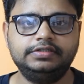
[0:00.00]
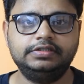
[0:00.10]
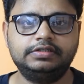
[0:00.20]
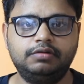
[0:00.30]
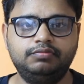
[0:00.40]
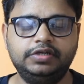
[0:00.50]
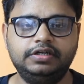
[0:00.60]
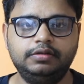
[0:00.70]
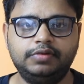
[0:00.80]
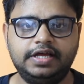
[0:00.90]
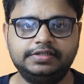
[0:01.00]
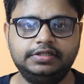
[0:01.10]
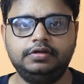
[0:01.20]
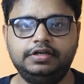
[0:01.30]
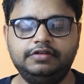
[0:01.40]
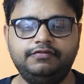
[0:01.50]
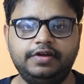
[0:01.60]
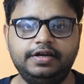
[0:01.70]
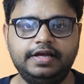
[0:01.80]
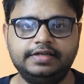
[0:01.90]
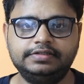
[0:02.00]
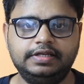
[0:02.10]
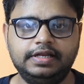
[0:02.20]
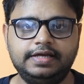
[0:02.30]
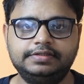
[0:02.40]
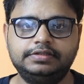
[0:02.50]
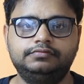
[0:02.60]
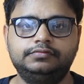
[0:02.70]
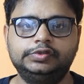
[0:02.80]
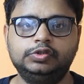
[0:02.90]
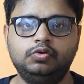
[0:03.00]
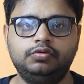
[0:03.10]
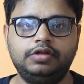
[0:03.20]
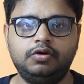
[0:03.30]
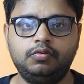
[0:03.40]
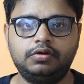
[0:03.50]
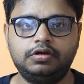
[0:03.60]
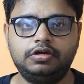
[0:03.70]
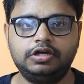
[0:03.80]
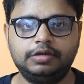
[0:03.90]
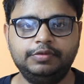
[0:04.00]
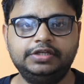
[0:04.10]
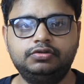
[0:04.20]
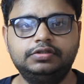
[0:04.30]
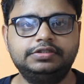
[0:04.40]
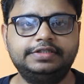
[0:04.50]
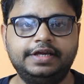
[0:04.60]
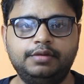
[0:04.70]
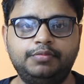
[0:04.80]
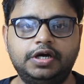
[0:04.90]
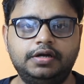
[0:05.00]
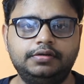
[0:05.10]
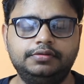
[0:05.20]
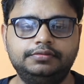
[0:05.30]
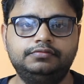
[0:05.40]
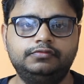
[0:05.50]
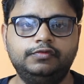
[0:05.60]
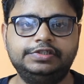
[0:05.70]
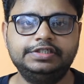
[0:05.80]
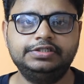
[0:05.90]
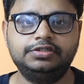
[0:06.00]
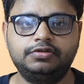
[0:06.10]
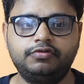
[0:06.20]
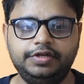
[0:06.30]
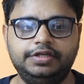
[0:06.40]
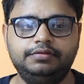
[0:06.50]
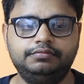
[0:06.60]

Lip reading: is completely plastic and the front has a glass. So now coming to the second part, which is screen.